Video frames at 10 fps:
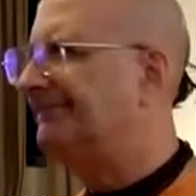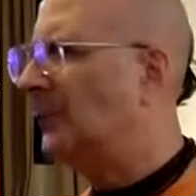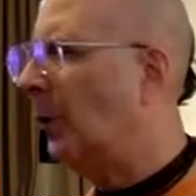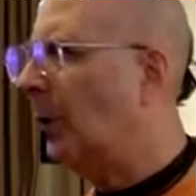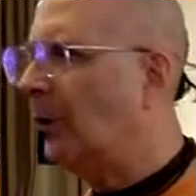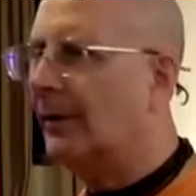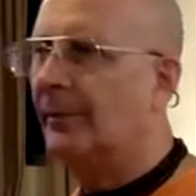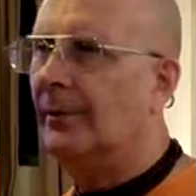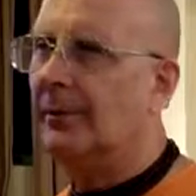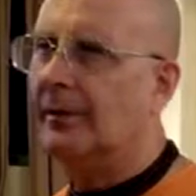
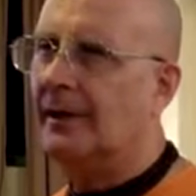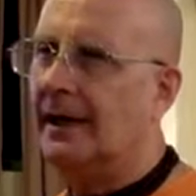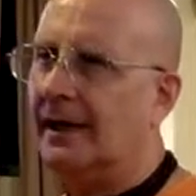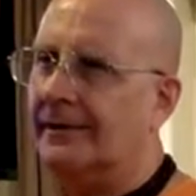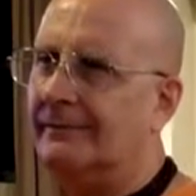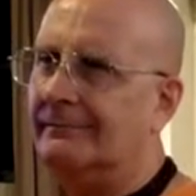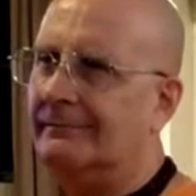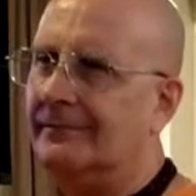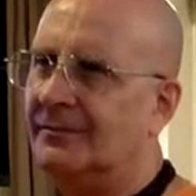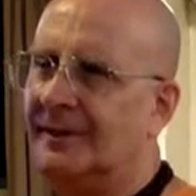horrible or
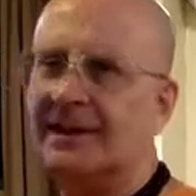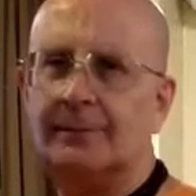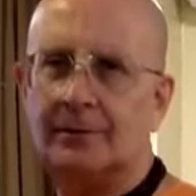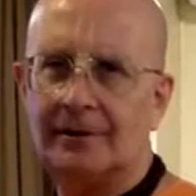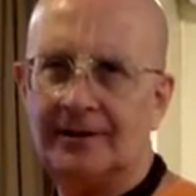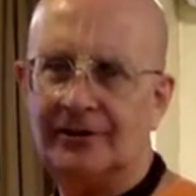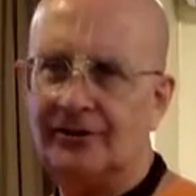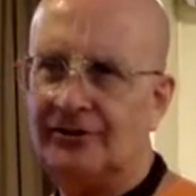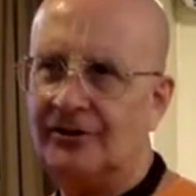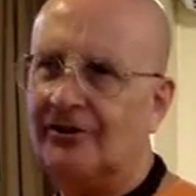unspeakable
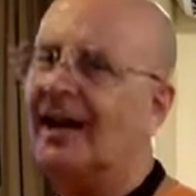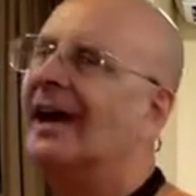conditions,